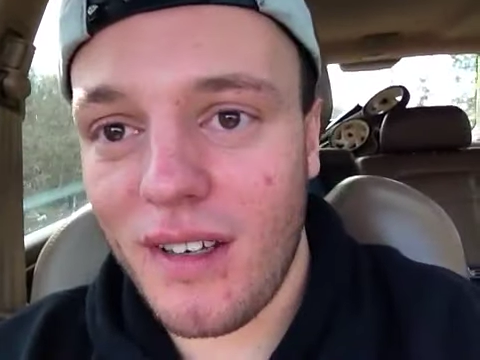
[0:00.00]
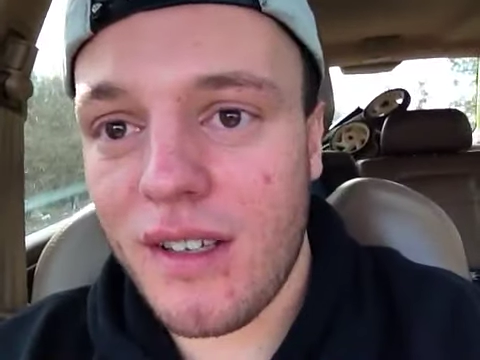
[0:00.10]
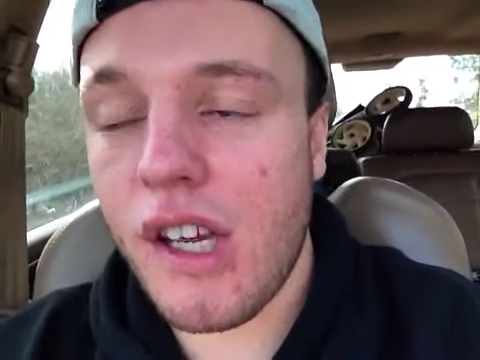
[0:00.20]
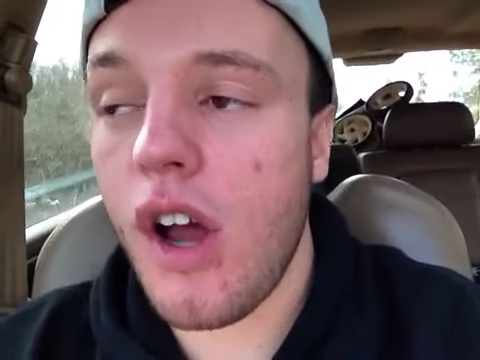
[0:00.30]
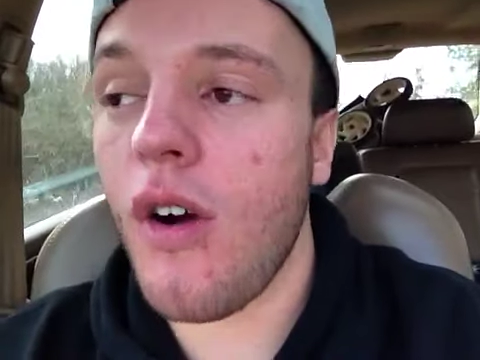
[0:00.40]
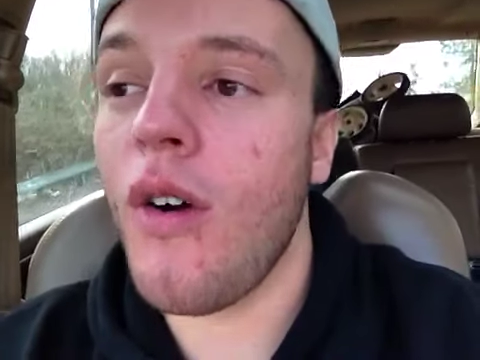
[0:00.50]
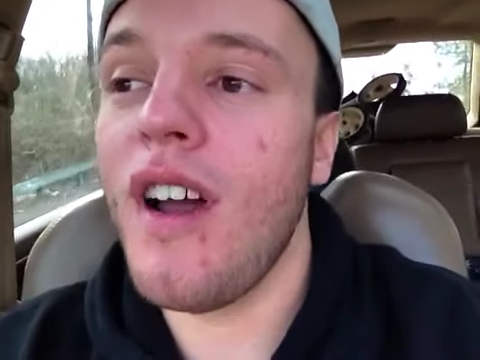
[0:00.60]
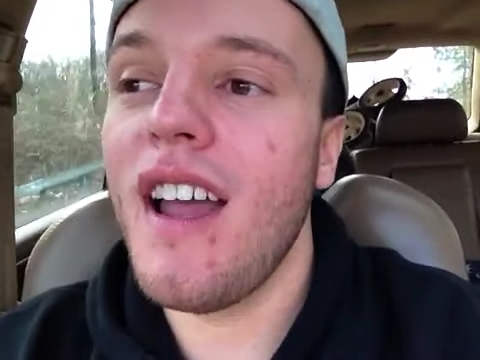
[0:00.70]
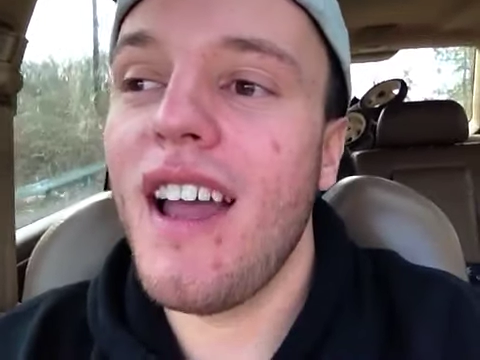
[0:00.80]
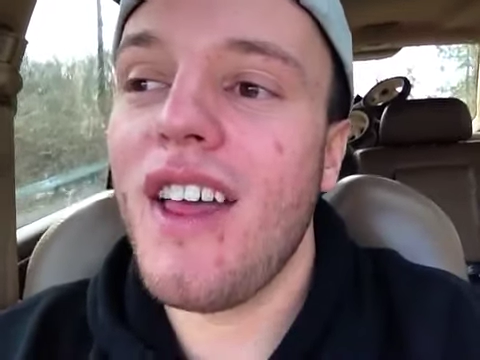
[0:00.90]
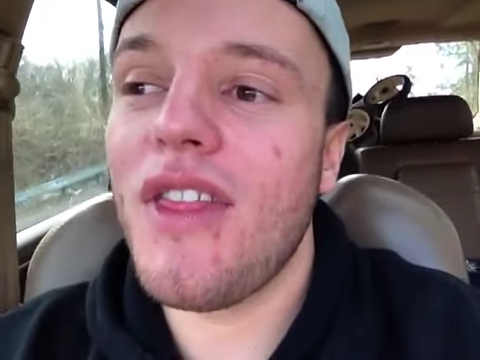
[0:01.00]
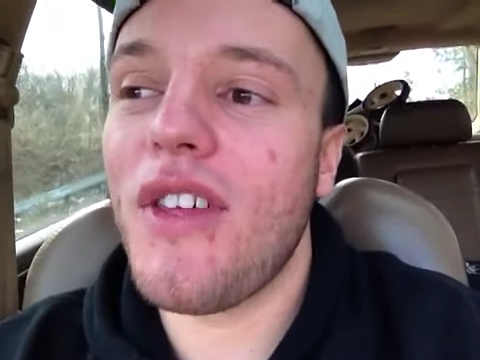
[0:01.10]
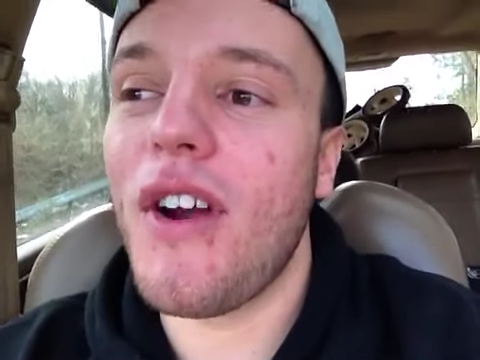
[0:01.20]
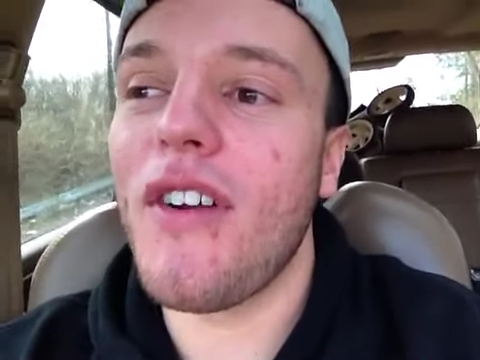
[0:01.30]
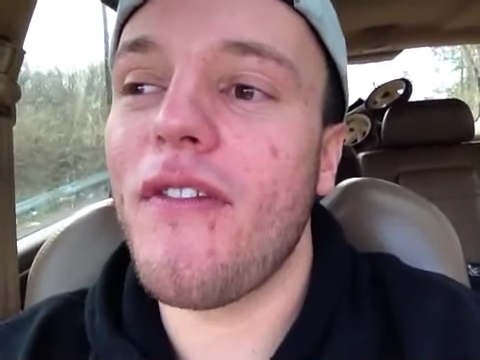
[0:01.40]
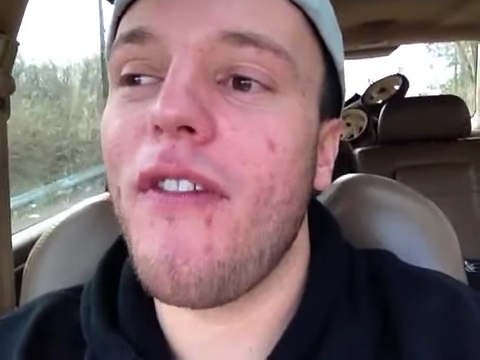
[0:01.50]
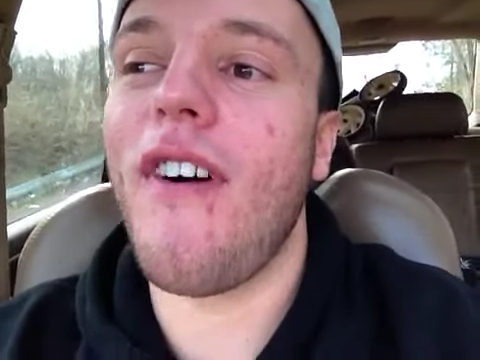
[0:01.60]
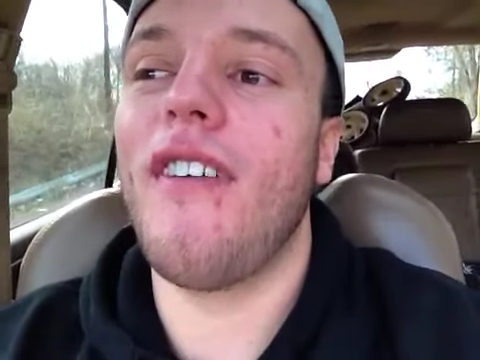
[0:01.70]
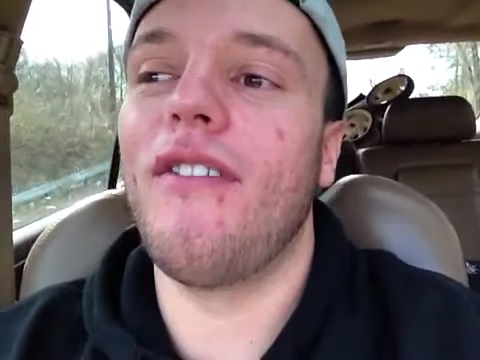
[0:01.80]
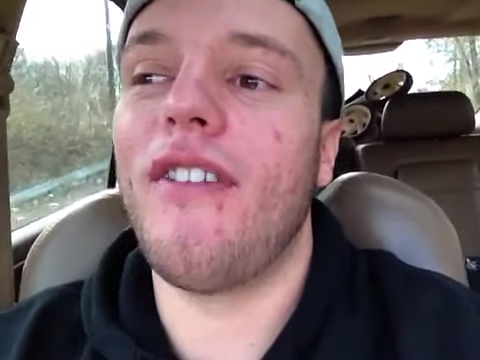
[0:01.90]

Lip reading: So, third fun